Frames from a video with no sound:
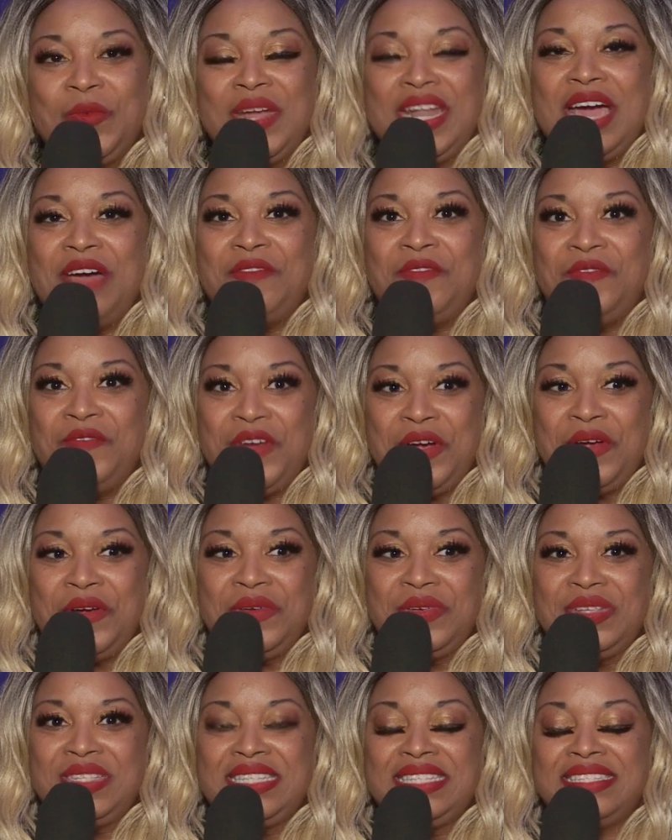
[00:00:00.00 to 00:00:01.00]
When I
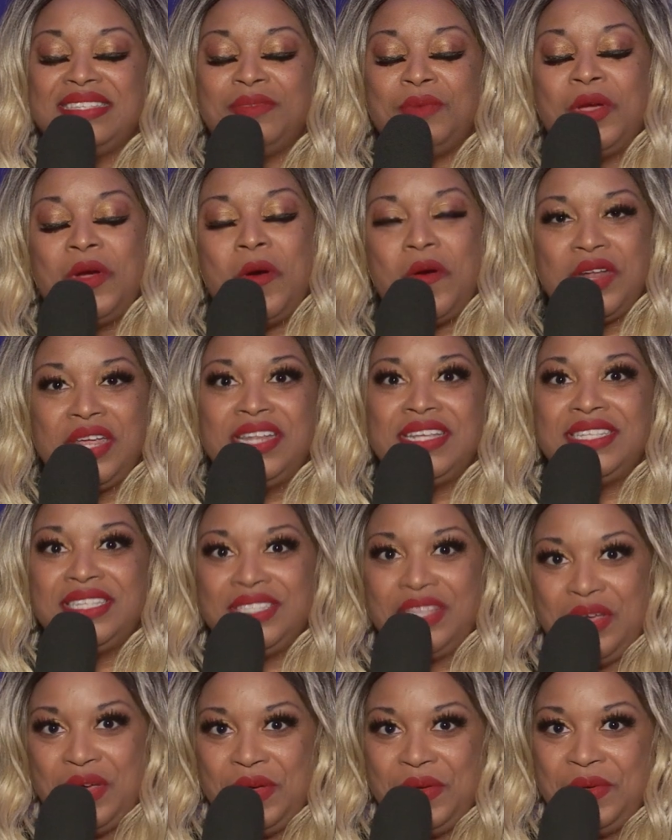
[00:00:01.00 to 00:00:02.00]
first recorded a
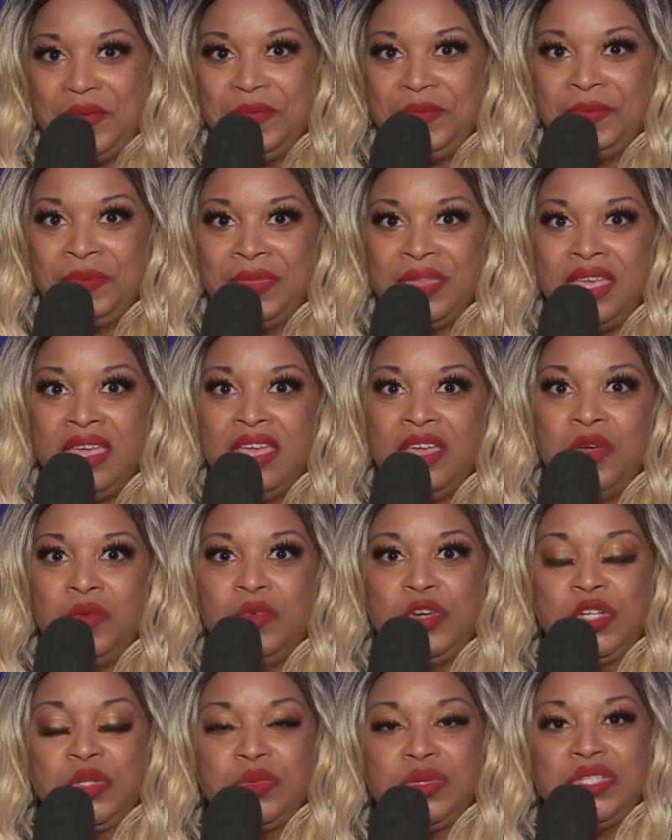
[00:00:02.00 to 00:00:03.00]
song,
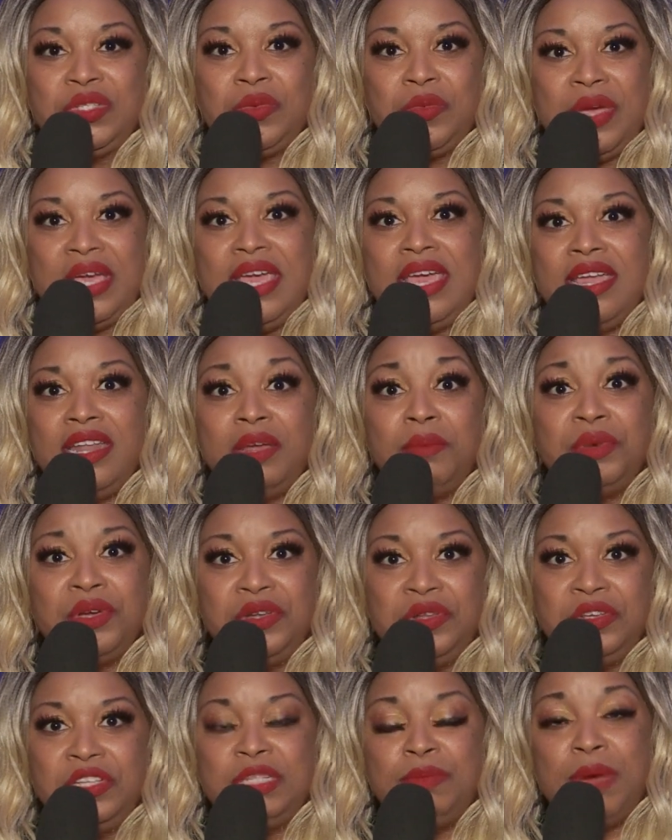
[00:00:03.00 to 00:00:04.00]
which was written and
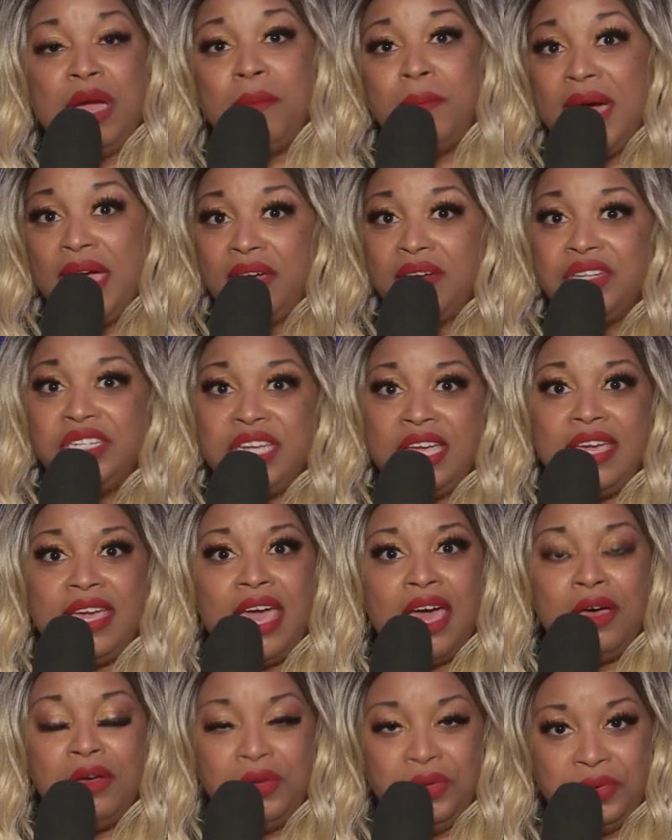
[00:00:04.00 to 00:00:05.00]
produced by Michael J.
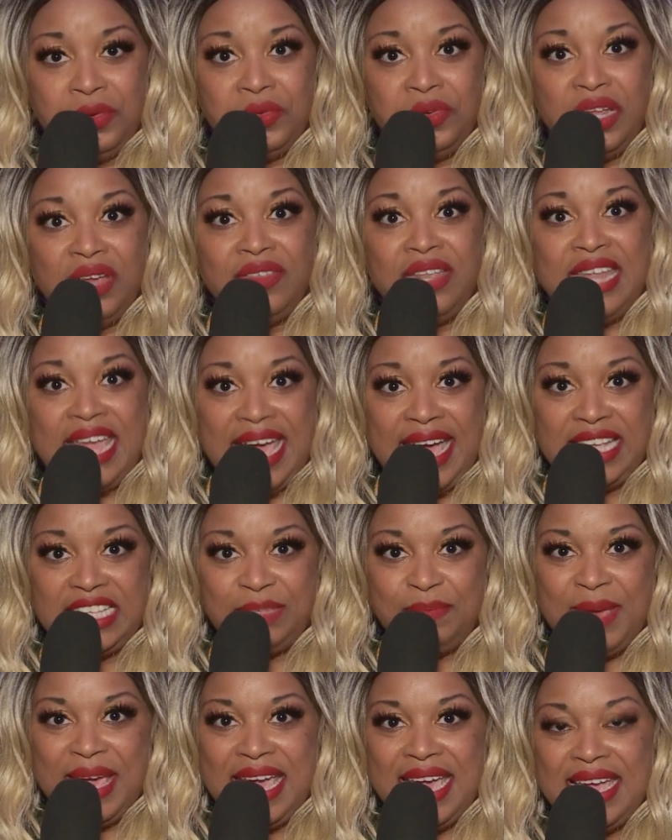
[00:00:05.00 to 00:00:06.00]
Calhoun of the
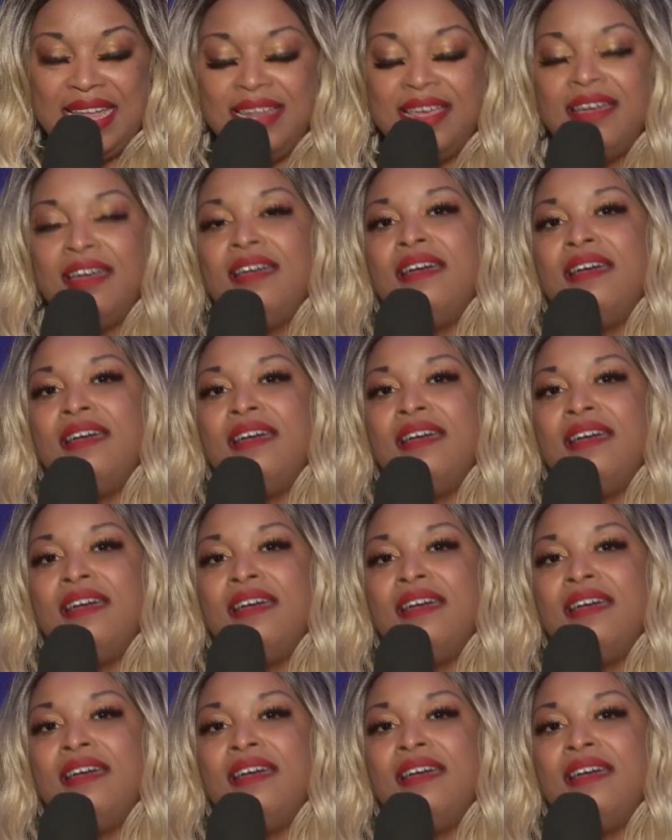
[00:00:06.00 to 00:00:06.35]
Dazz Band,